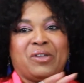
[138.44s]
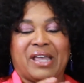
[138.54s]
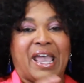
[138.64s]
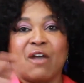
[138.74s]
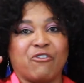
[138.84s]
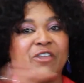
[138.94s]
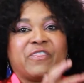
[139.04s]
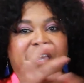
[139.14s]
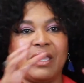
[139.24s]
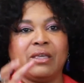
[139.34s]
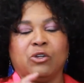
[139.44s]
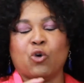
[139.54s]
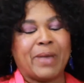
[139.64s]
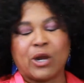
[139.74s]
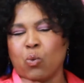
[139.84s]
Everything, no
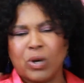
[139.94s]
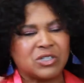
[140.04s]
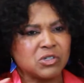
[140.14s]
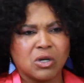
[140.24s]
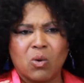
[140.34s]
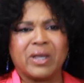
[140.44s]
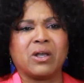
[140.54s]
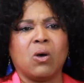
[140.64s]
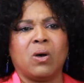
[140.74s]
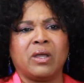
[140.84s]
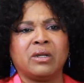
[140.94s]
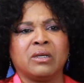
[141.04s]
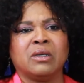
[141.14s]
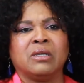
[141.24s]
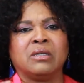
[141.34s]
matter what's going on,
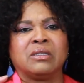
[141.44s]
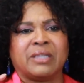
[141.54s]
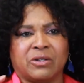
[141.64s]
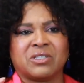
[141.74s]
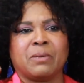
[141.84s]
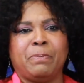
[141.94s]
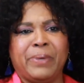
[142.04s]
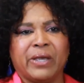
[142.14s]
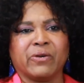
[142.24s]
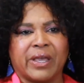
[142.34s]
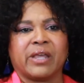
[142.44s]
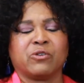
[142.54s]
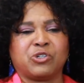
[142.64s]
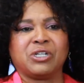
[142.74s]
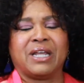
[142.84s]
there's a bigger
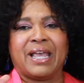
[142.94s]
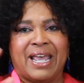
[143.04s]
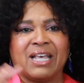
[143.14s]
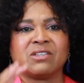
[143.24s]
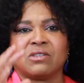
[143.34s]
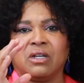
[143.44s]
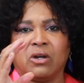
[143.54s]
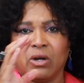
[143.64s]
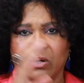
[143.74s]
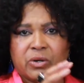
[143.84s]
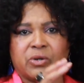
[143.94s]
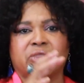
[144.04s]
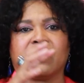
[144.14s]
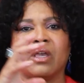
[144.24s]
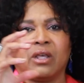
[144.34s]
energy that has the
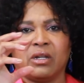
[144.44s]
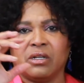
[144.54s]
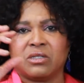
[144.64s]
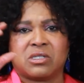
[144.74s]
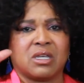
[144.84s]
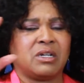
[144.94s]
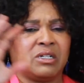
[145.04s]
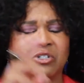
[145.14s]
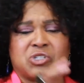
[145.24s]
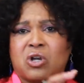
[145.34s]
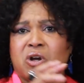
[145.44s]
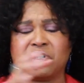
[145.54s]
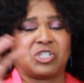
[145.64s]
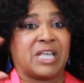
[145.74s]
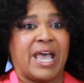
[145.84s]
earth and the sun and the stars,
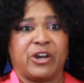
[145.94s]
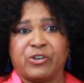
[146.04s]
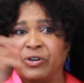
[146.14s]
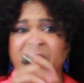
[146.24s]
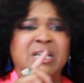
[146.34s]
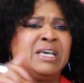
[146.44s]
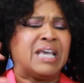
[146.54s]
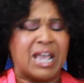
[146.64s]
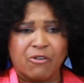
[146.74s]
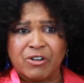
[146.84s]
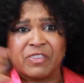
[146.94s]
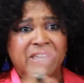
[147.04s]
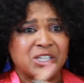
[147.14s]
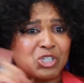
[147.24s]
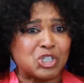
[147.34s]
Saturn.
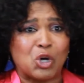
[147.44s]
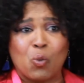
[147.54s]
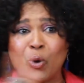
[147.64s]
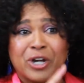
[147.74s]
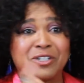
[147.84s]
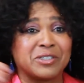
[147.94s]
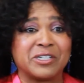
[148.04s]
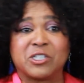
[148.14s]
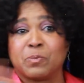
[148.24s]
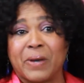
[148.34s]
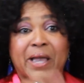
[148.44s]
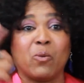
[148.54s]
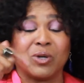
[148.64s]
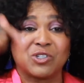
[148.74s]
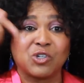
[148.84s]
Everything still works despite
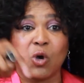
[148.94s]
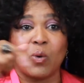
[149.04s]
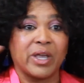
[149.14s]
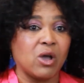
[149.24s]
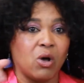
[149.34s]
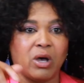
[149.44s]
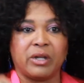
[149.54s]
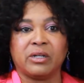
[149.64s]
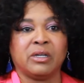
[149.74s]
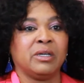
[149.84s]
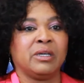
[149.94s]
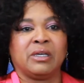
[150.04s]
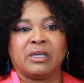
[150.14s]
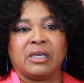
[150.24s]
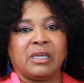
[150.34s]
what's going on
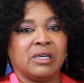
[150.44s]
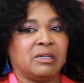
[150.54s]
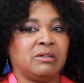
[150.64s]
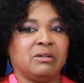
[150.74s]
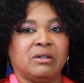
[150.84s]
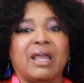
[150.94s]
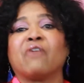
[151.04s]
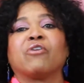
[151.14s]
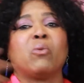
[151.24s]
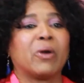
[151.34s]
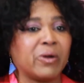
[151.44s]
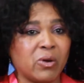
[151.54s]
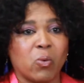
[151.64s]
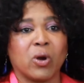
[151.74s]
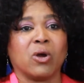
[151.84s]
everywhere in the
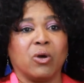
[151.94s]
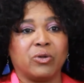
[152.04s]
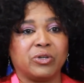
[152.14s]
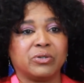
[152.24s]
world.